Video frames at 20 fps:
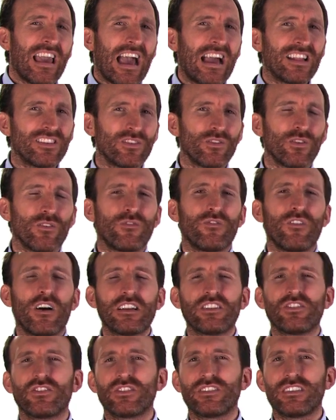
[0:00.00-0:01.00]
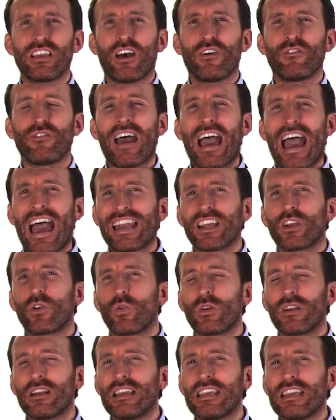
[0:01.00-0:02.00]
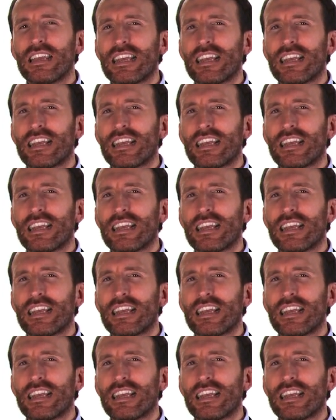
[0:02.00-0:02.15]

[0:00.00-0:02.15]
and you'll find yourself adequately,